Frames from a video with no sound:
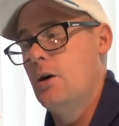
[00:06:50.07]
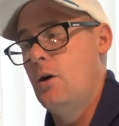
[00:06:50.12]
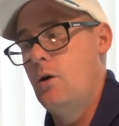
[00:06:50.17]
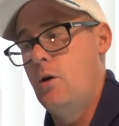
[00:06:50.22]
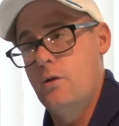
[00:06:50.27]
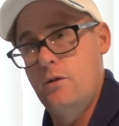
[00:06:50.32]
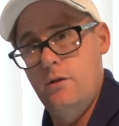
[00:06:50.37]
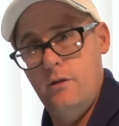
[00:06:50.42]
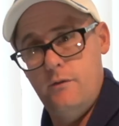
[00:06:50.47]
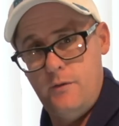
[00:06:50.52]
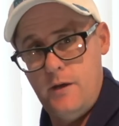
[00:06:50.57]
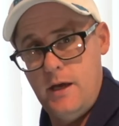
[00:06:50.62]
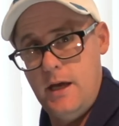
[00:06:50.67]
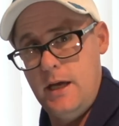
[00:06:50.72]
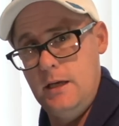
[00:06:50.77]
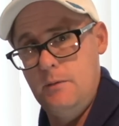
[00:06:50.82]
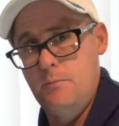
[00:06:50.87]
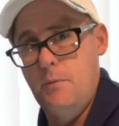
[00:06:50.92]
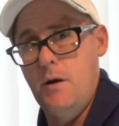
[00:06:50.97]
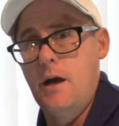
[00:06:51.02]
on the
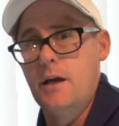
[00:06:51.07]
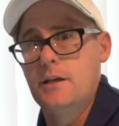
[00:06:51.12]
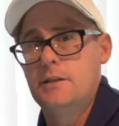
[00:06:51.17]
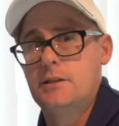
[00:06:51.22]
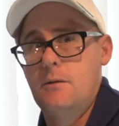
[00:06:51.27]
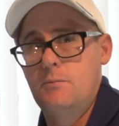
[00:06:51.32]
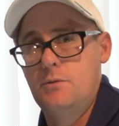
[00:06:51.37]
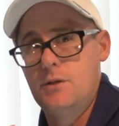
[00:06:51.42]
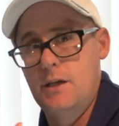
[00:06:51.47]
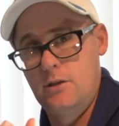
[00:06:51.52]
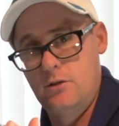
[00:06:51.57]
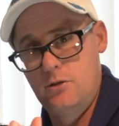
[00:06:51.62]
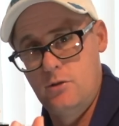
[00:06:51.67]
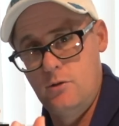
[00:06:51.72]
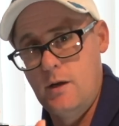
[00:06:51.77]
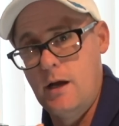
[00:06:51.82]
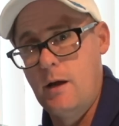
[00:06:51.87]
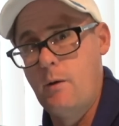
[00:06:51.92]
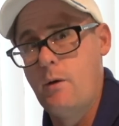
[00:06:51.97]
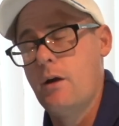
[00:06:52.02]
fade bias subject
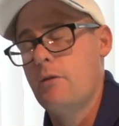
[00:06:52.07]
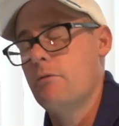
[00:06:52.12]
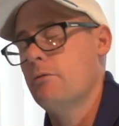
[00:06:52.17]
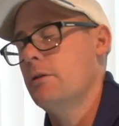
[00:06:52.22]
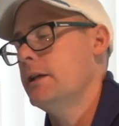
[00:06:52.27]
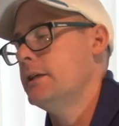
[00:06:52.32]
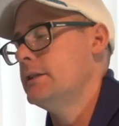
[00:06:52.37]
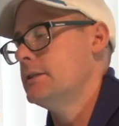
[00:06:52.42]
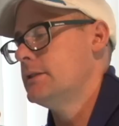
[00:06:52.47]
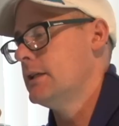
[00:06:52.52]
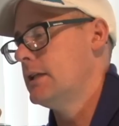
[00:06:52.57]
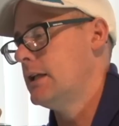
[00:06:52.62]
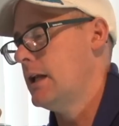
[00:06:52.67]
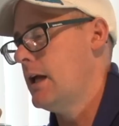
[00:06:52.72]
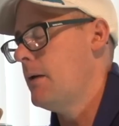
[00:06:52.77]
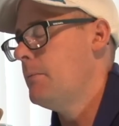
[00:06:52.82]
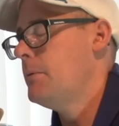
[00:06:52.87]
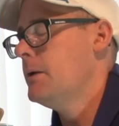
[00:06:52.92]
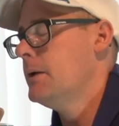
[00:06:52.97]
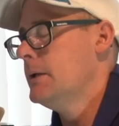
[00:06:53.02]
to how I release the
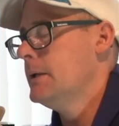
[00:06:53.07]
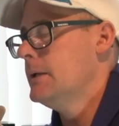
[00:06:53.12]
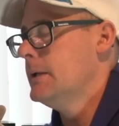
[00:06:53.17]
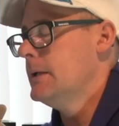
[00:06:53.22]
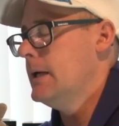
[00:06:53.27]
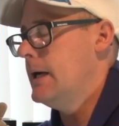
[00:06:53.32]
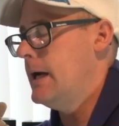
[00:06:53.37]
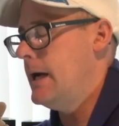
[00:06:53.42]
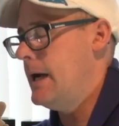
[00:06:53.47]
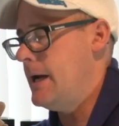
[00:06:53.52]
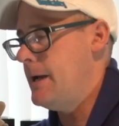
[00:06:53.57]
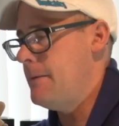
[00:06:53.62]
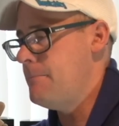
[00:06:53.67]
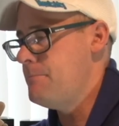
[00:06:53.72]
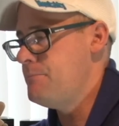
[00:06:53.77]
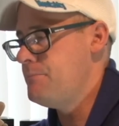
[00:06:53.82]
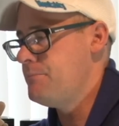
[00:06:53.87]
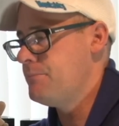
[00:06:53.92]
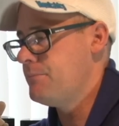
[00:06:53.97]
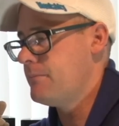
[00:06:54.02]
club.
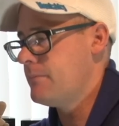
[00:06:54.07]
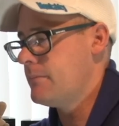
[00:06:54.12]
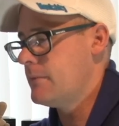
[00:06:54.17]
Um,